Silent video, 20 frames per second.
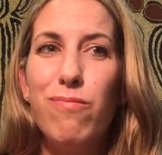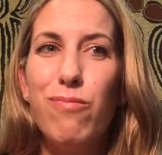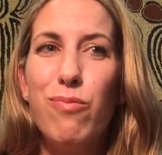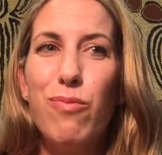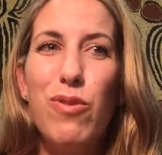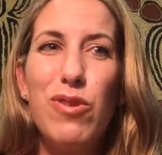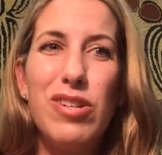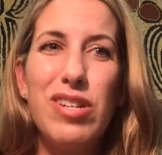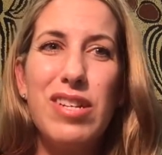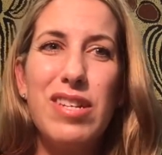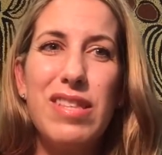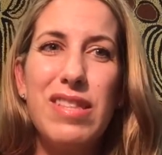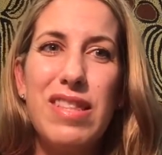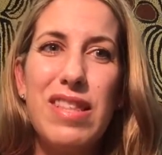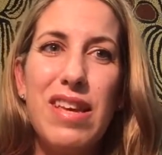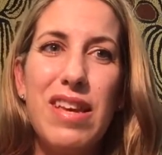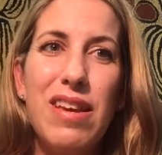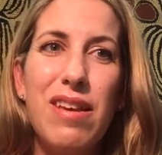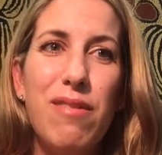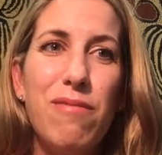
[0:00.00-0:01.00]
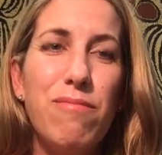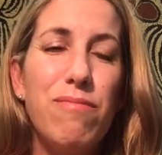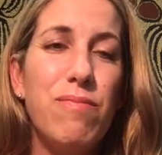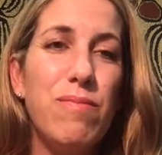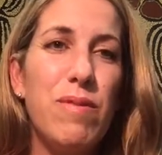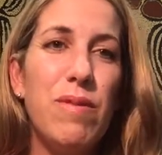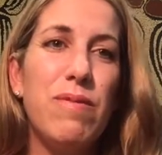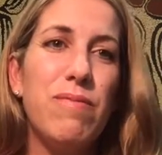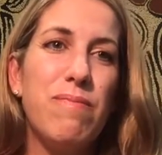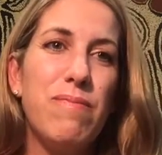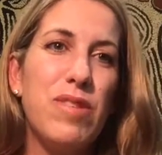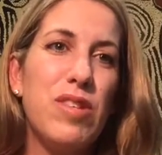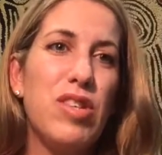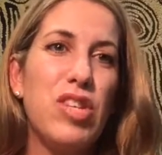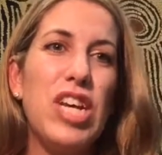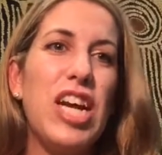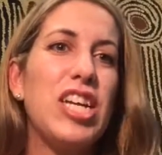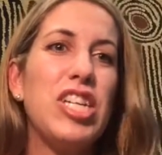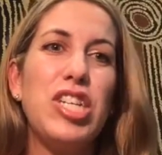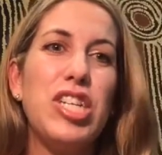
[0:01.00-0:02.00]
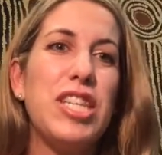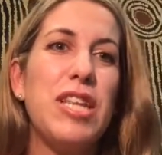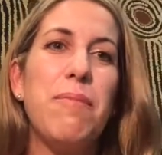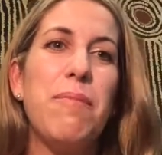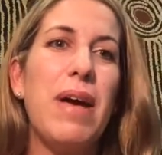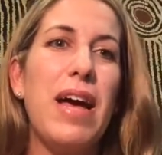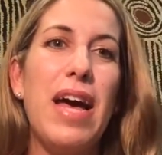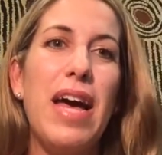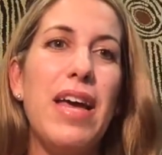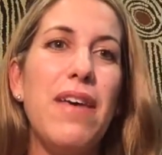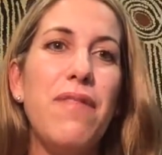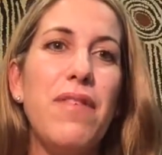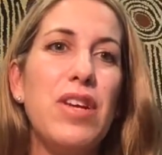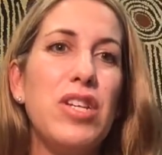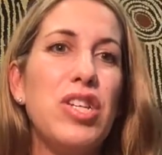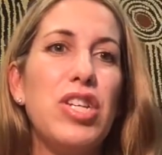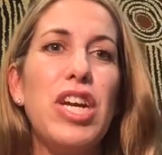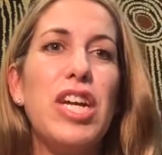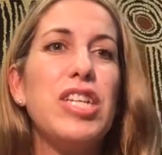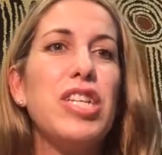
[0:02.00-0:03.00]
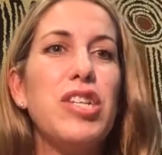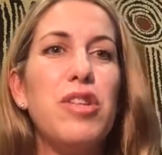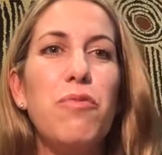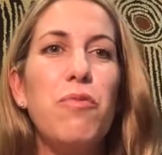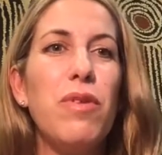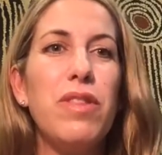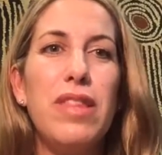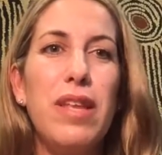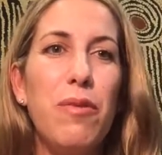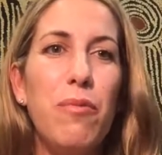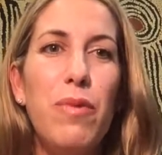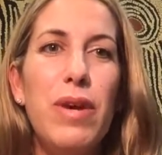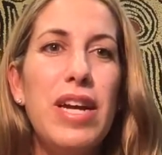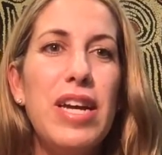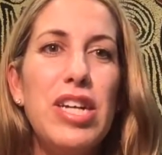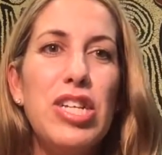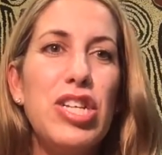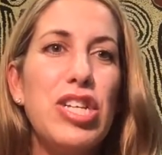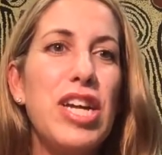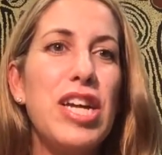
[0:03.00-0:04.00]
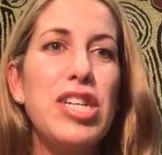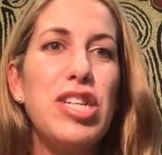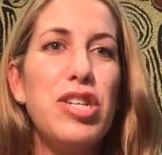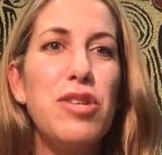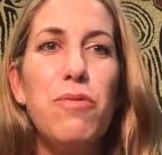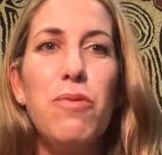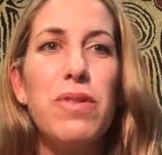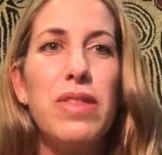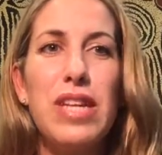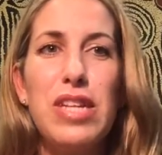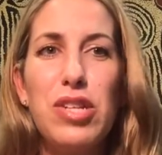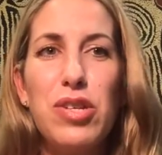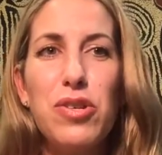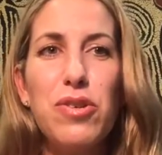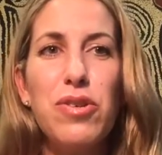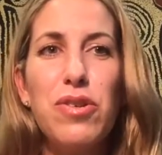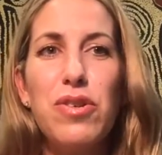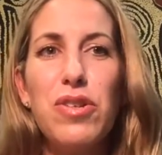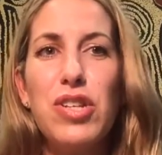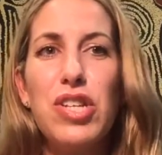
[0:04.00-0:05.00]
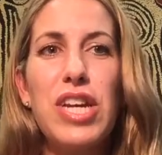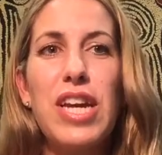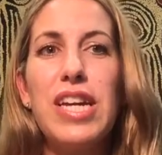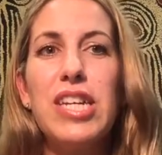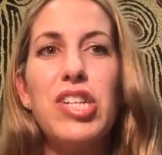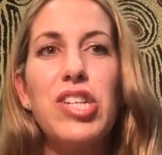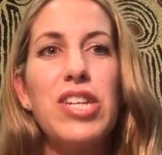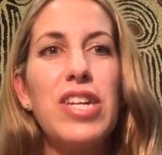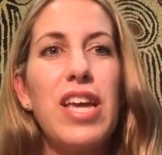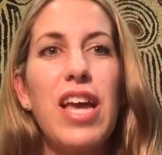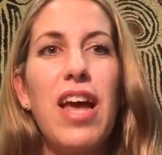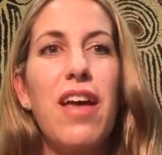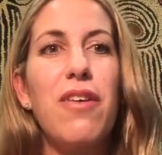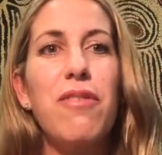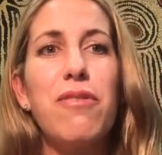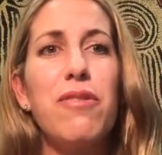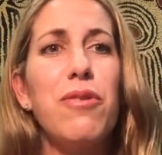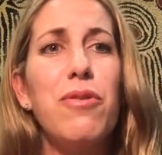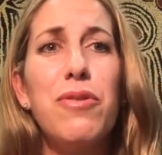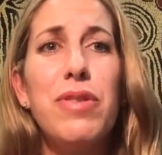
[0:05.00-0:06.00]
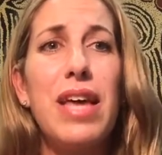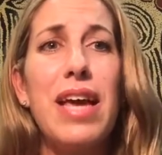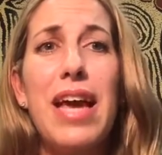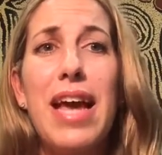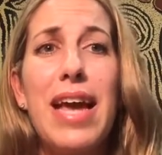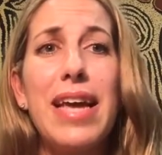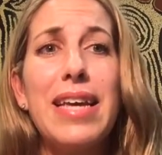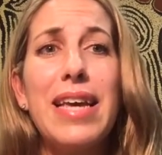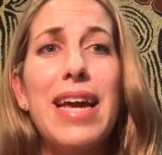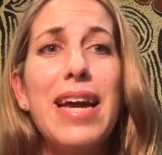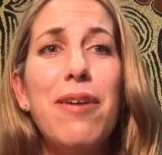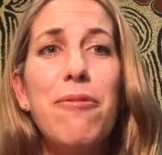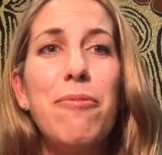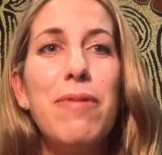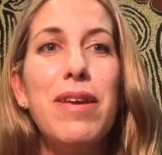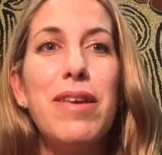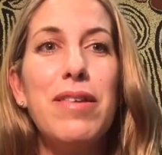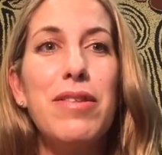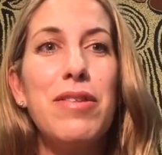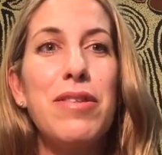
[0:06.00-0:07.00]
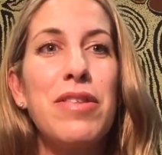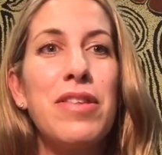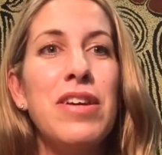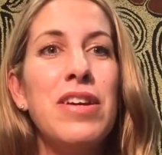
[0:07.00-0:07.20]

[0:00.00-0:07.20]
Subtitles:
what they're changing their behaviour, changing what they wear, changing what they do, changing who they hang out with.